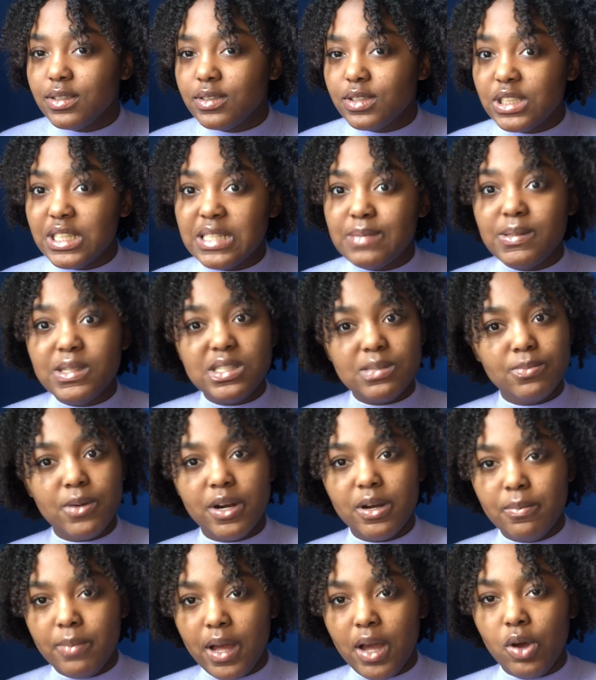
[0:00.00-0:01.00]
Just be
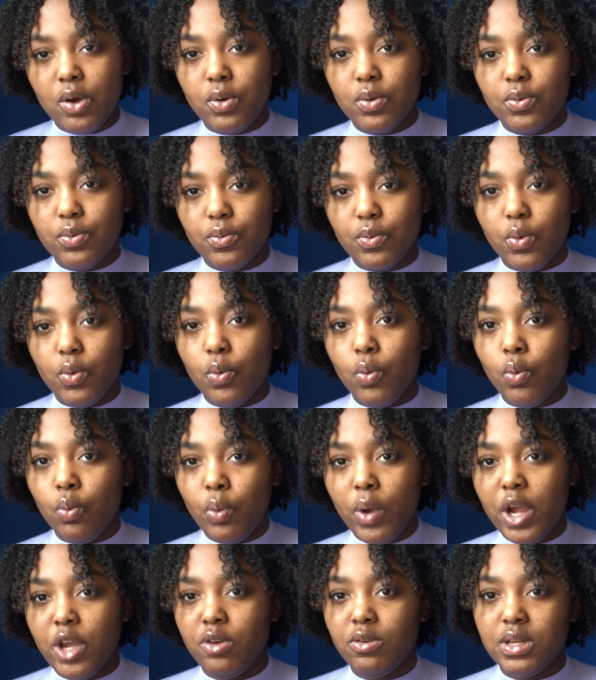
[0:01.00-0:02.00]
smart about
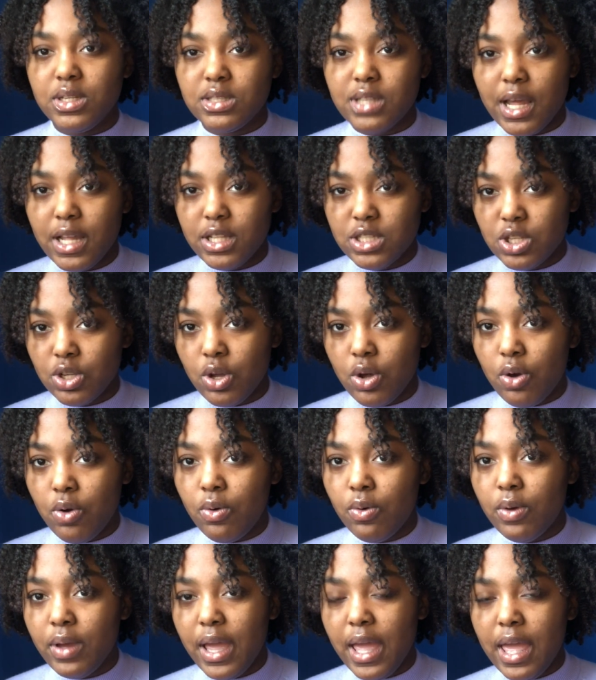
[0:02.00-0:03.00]
where you decide to
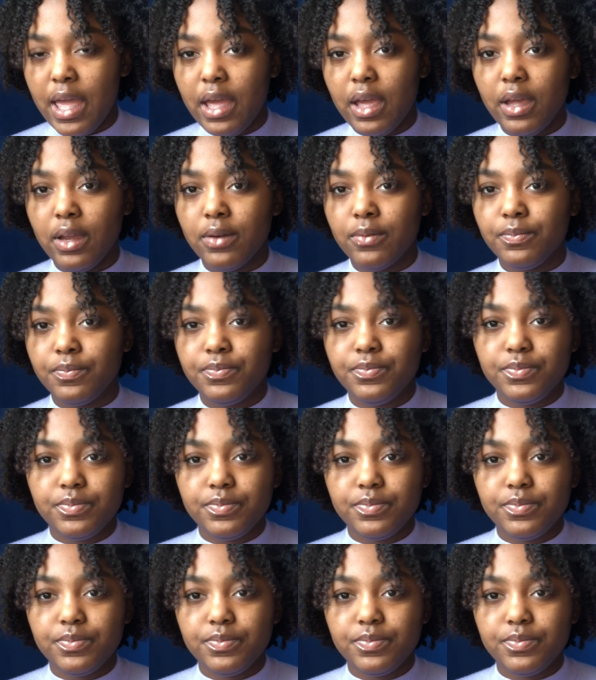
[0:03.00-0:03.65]
go and